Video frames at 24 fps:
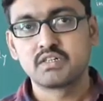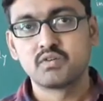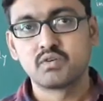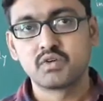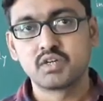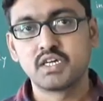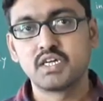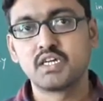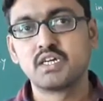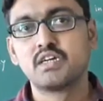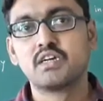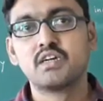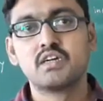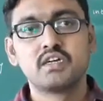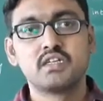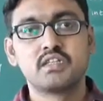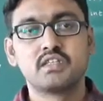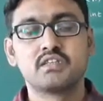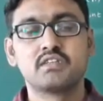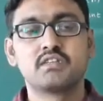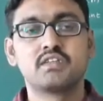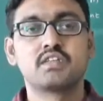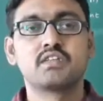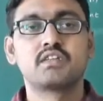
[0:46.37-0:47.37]
Okay,
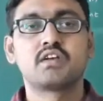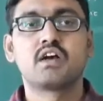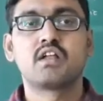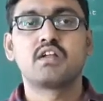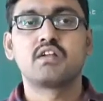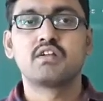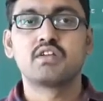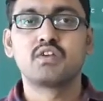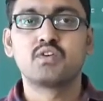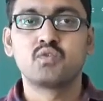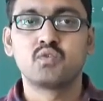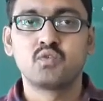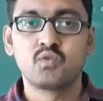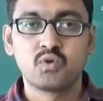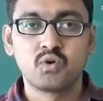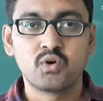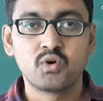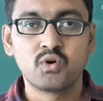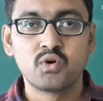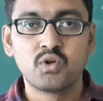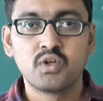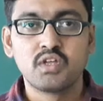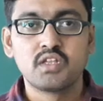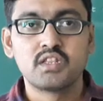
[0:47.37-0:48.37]
this is already you know.
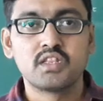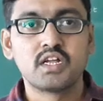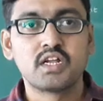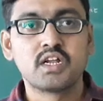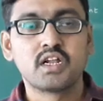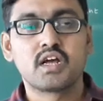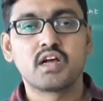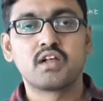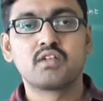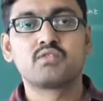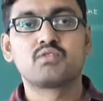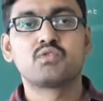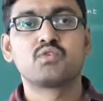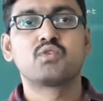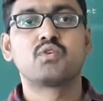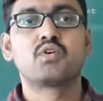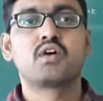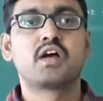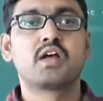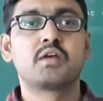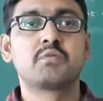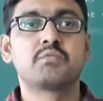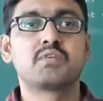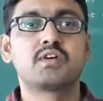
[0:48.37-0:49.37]
Then also
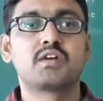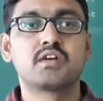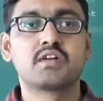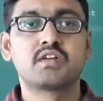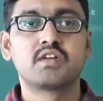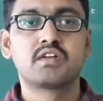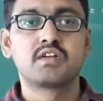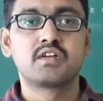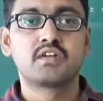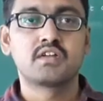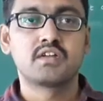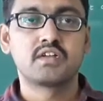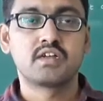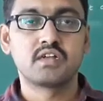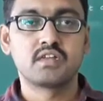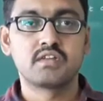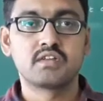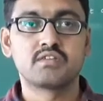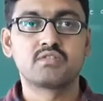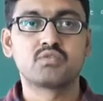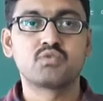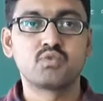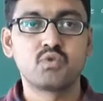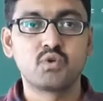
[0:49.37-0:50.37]

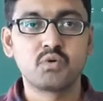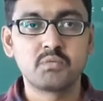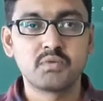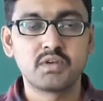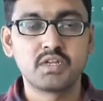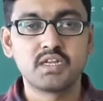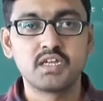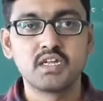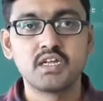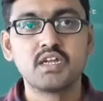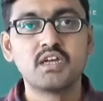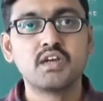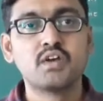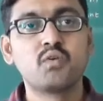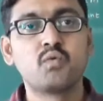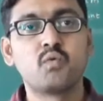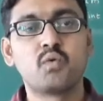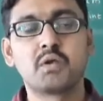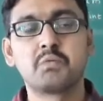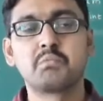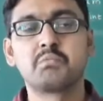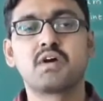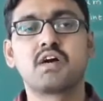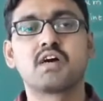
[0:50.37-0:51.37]
so many
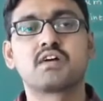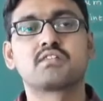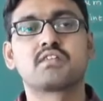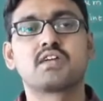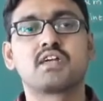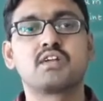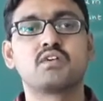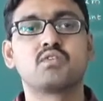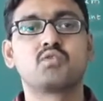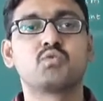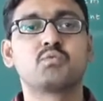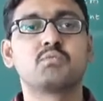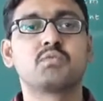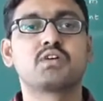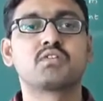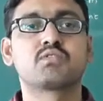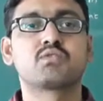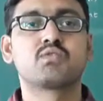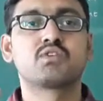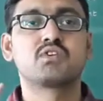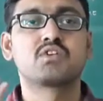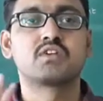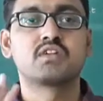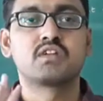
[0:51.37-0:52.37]
1 marks and 2 marks
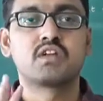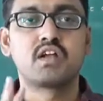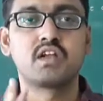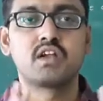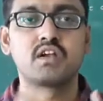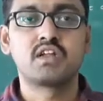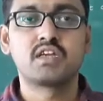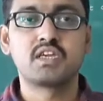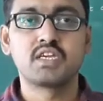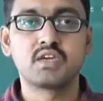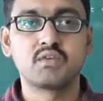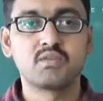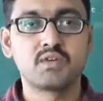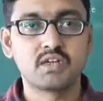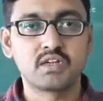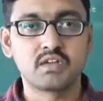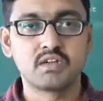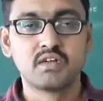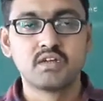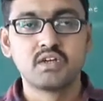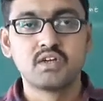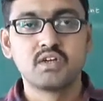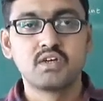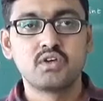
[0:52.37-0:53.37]
questions already given.
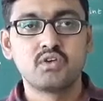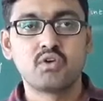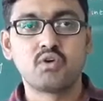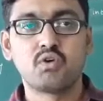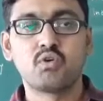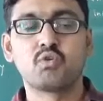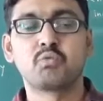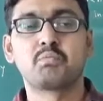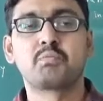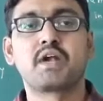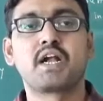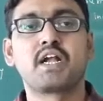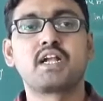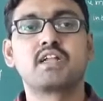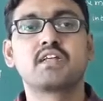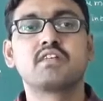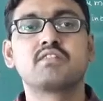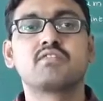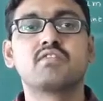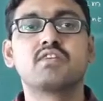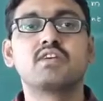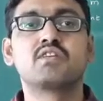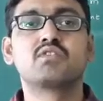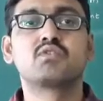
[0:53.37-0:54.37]
You have to
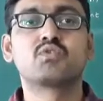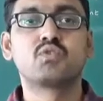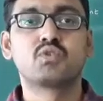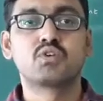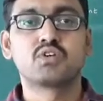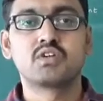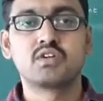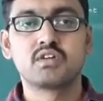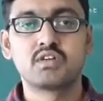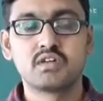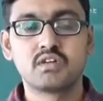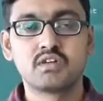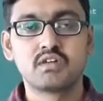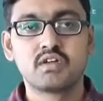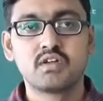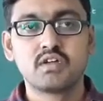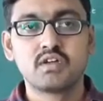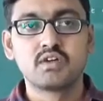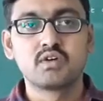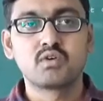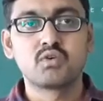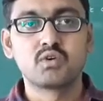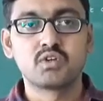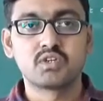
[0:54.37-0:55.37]
practice these
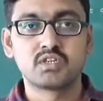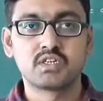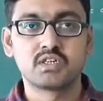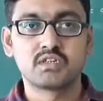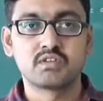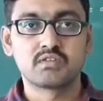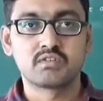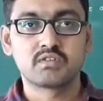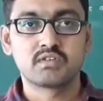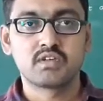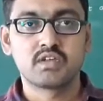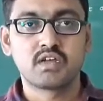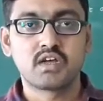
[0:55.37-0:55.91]
questions.